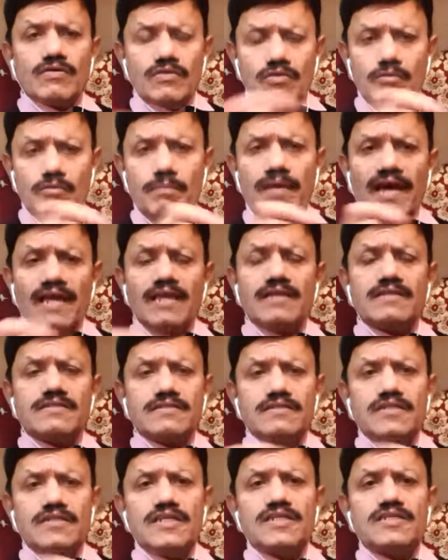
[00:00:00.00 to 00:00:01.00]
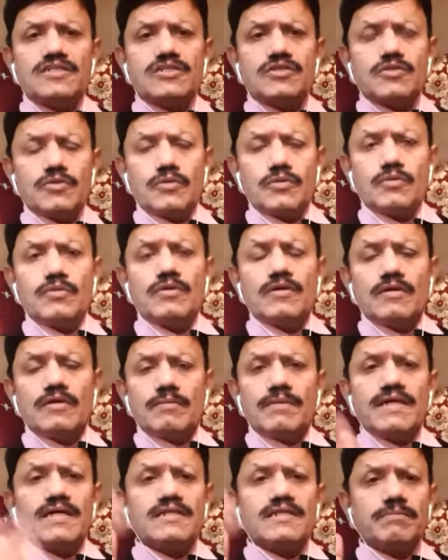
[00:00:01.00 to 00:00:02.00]
to balance these two
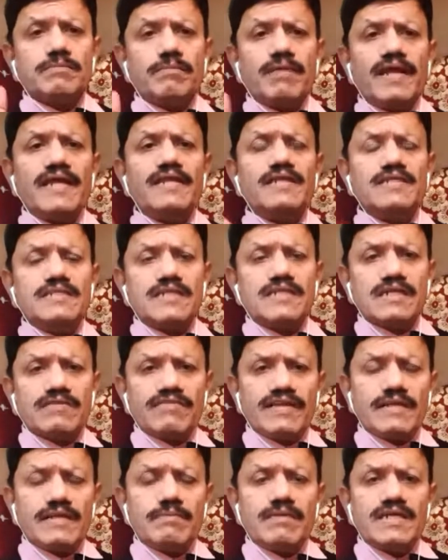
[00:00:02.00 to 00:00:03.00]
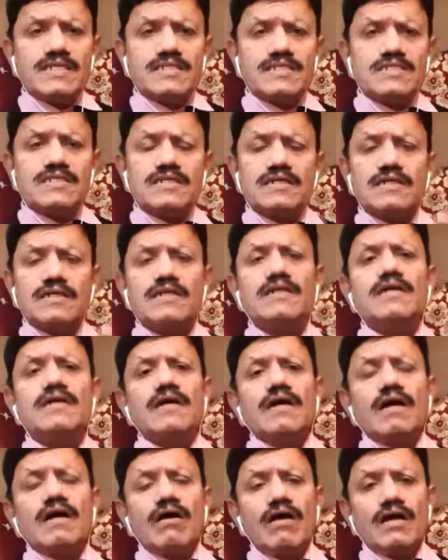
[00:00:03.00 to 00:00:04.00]
because brain is a query master,
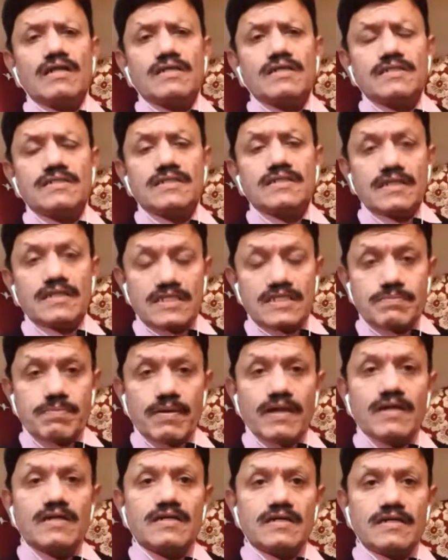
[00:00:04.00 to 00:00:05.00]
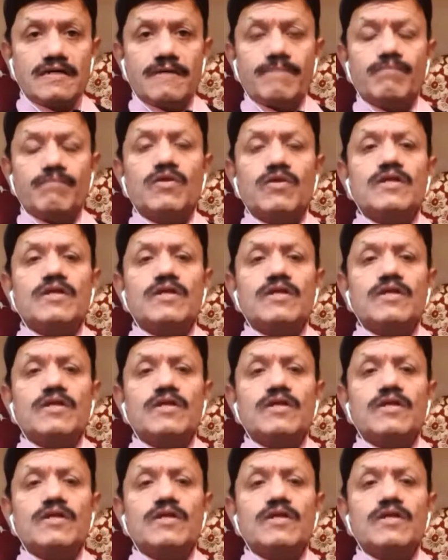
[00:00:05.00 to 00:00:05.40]
heart is a responder.